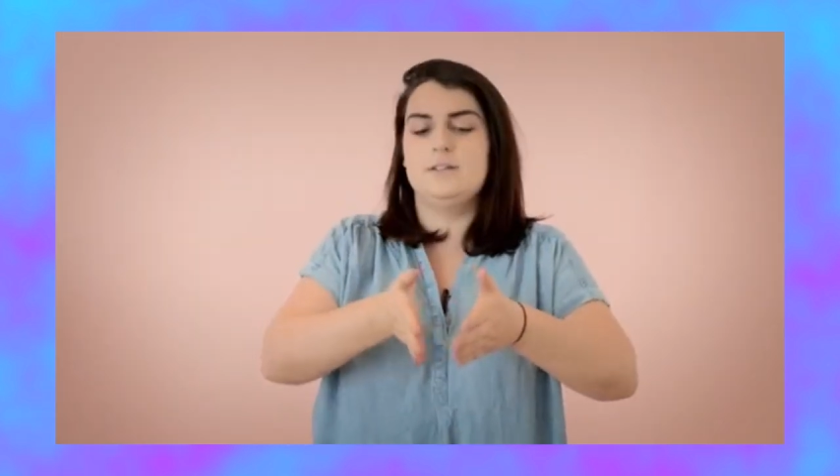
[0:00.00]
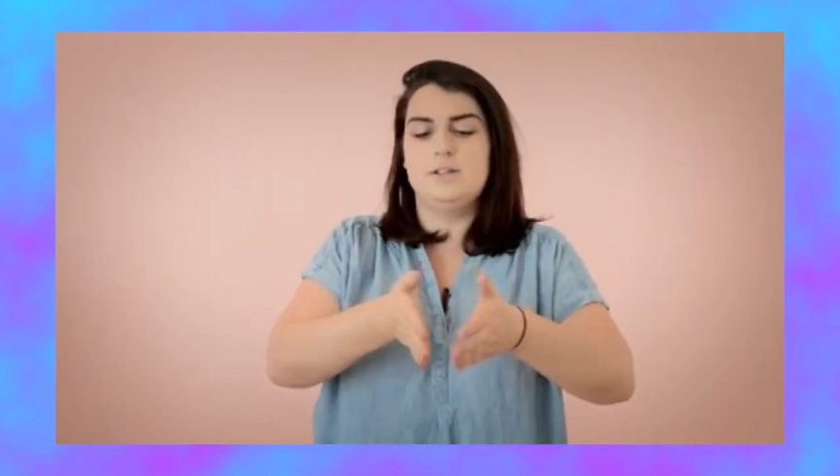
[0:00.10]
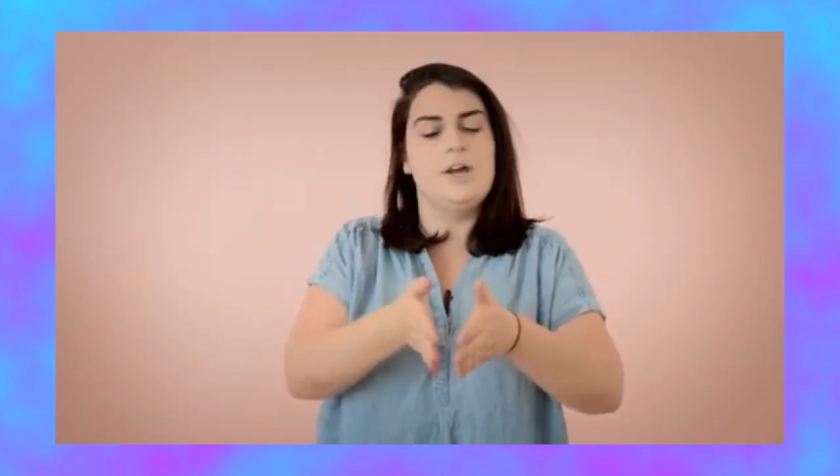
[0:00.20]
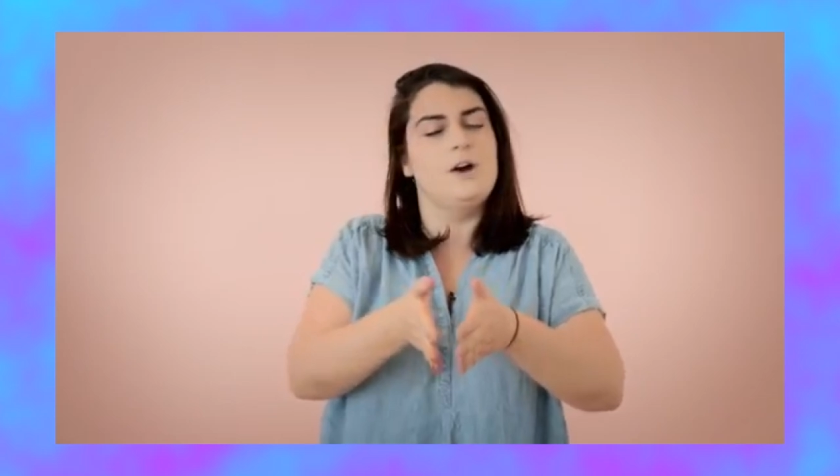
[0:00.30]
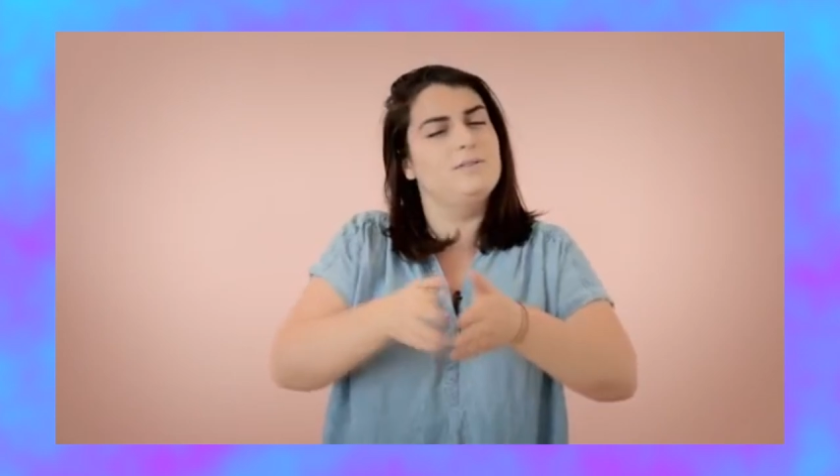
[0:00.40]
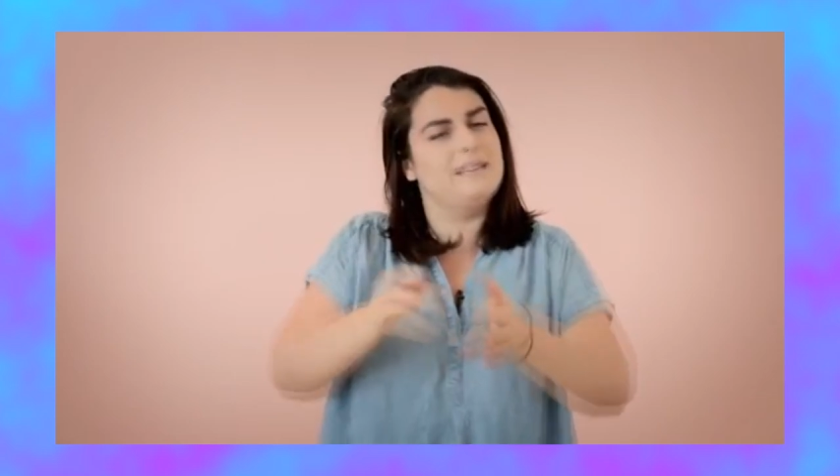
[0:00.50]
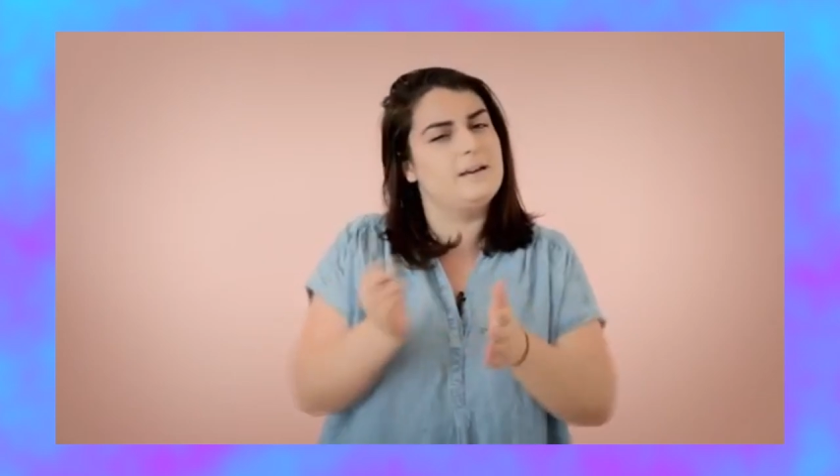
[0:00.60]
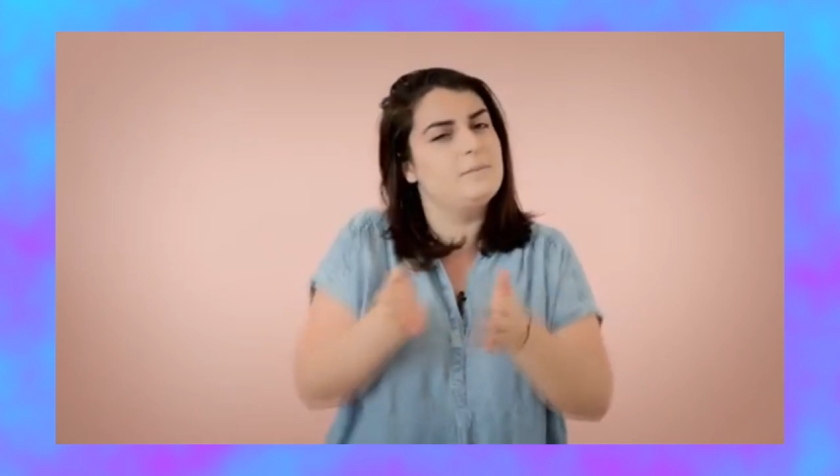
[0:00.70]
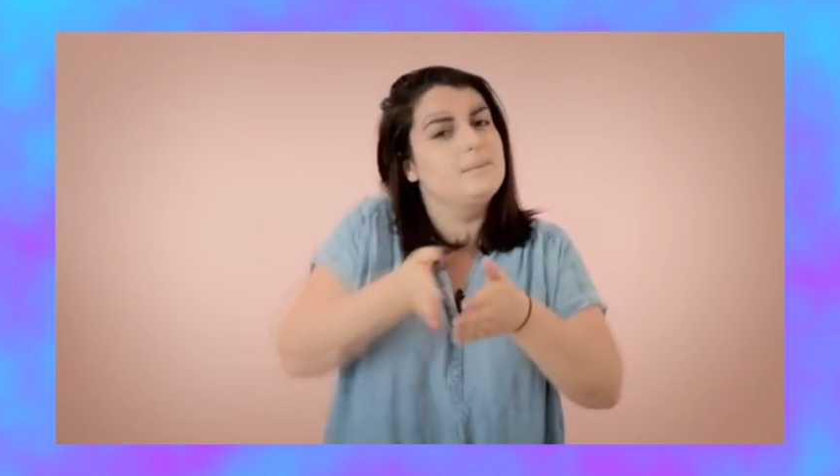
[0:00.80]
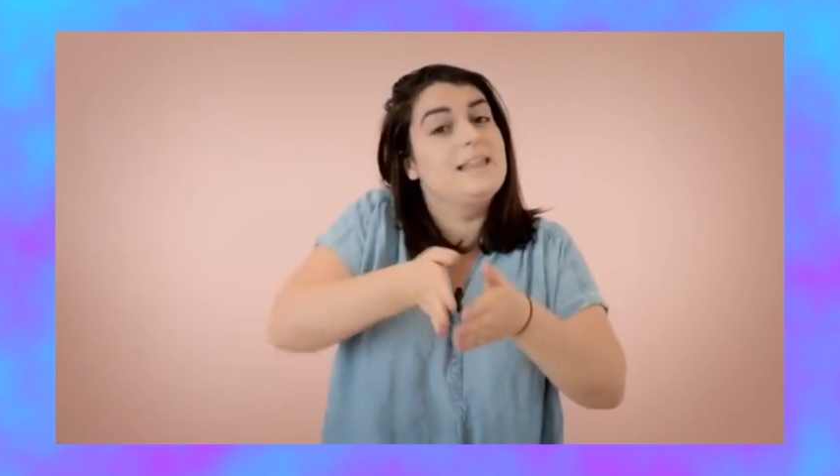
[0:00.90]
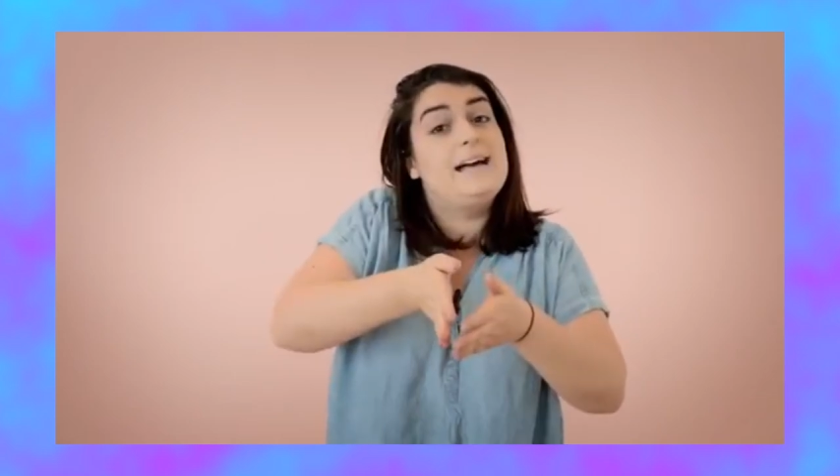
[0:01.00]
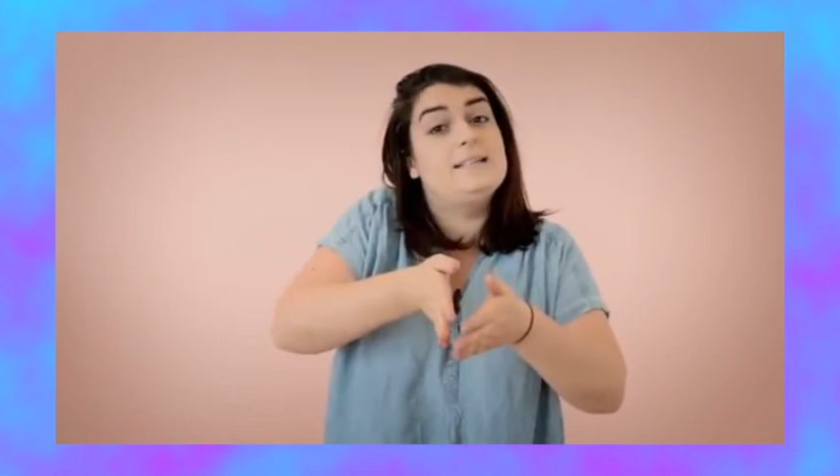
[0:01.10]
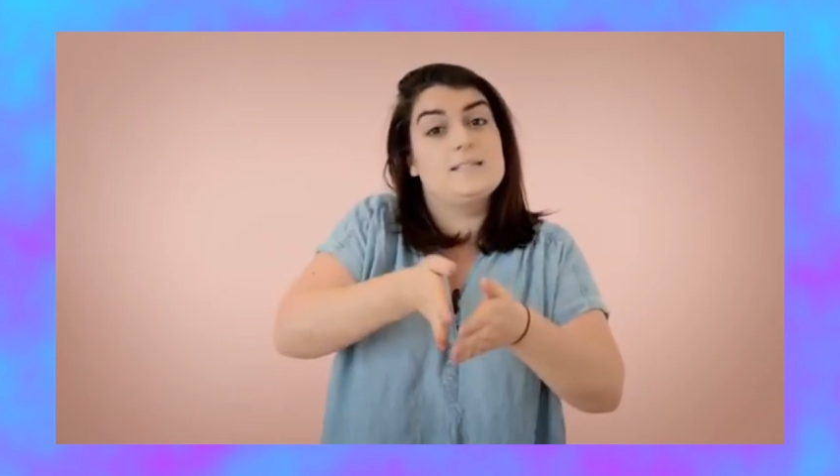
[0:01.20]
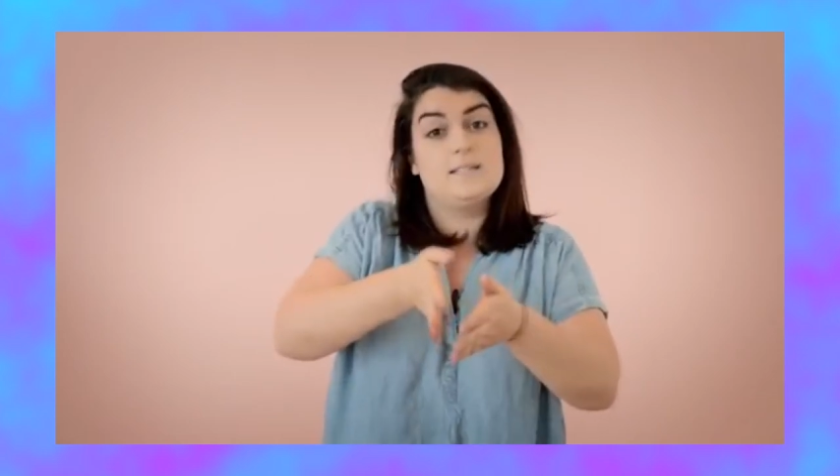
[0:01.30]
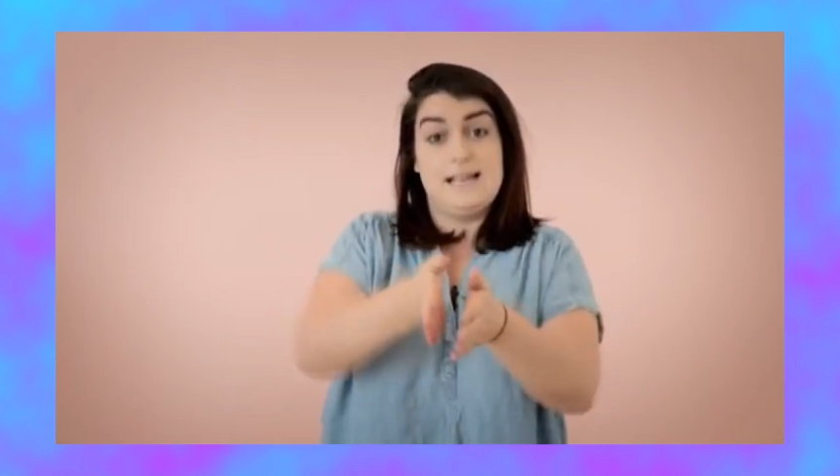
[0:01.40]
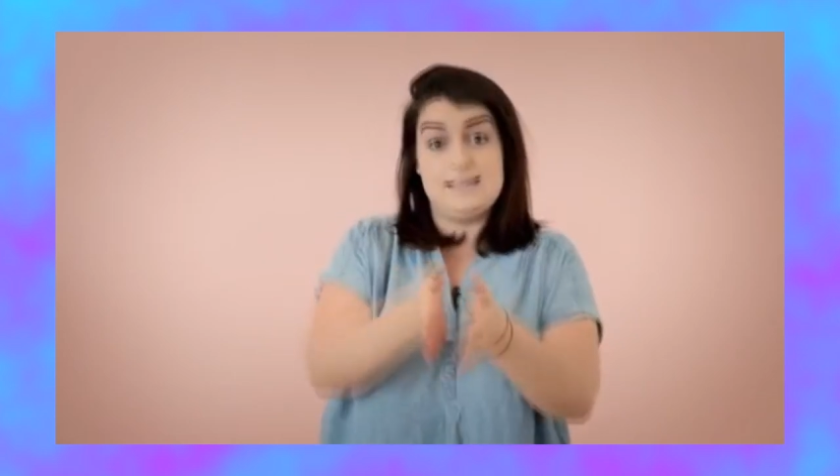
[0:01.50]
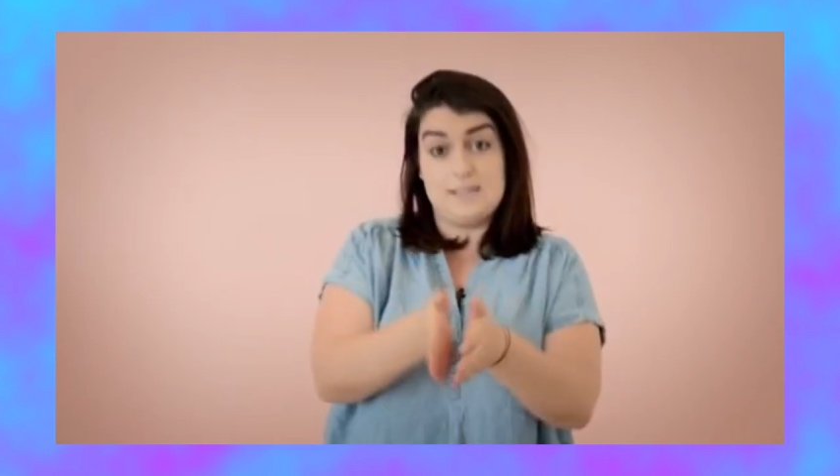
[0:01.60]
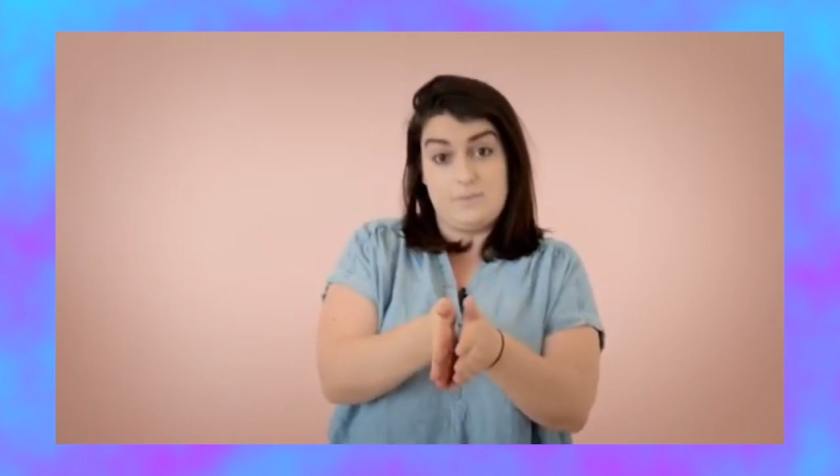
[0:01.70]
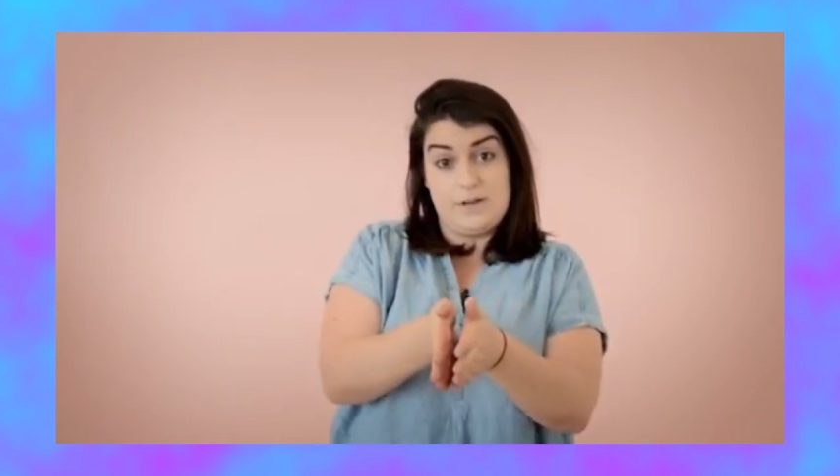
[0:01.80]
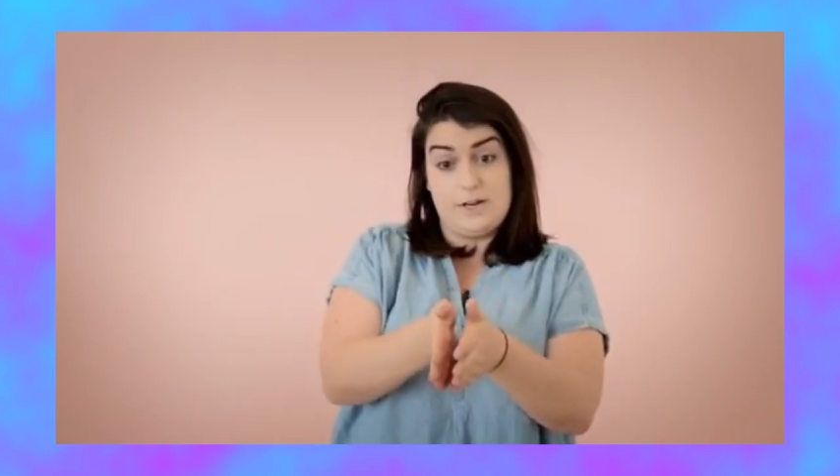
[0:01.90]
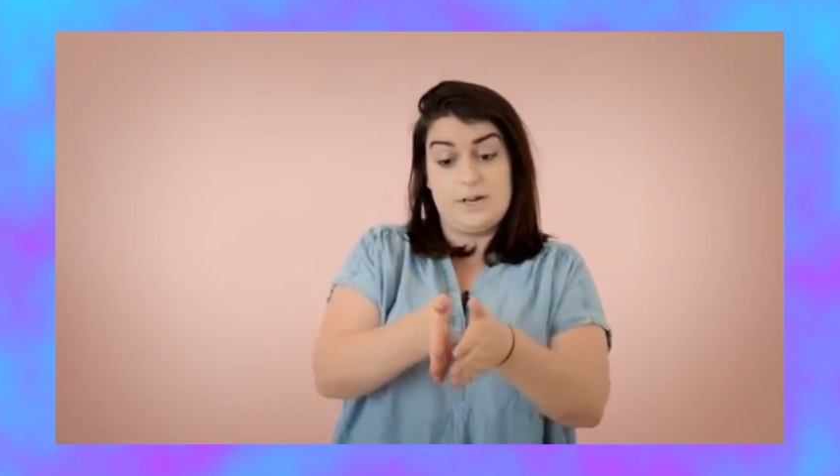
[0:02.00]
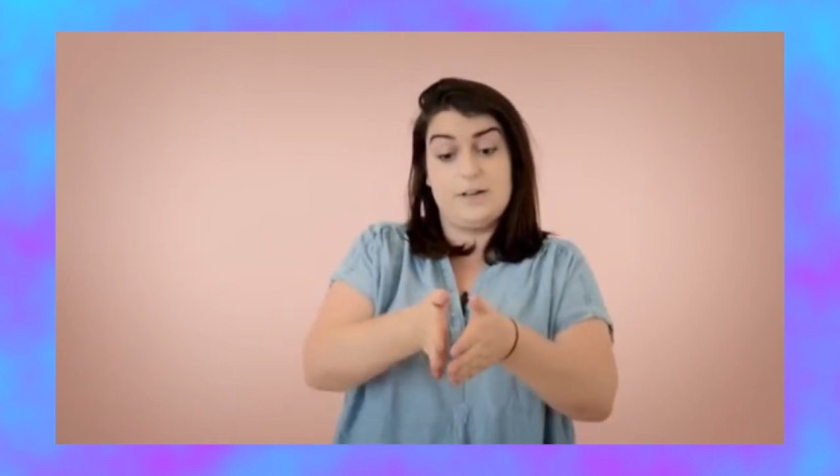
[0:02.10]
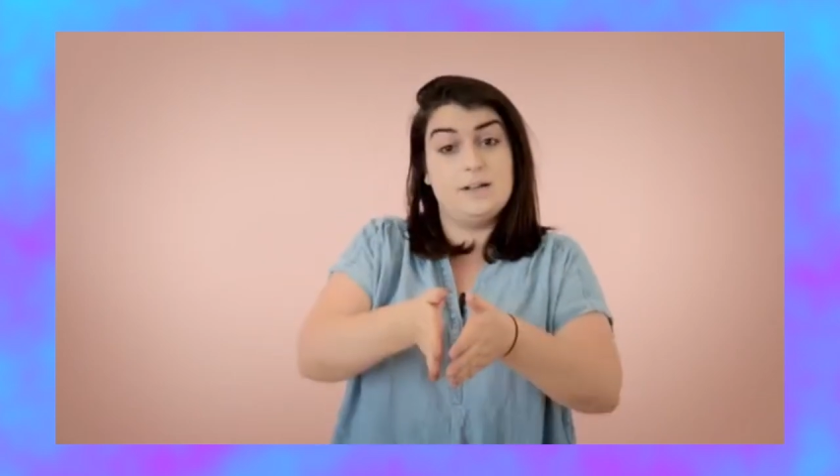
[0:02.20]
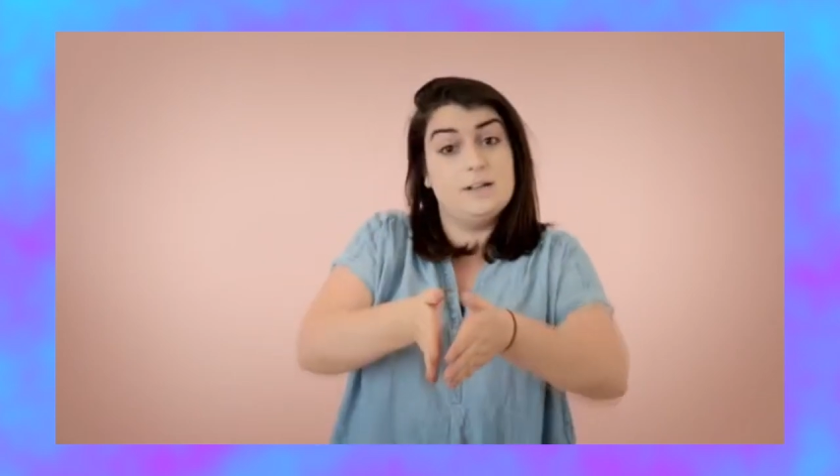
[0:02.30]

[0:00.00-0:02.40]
no, like less, less than what you're,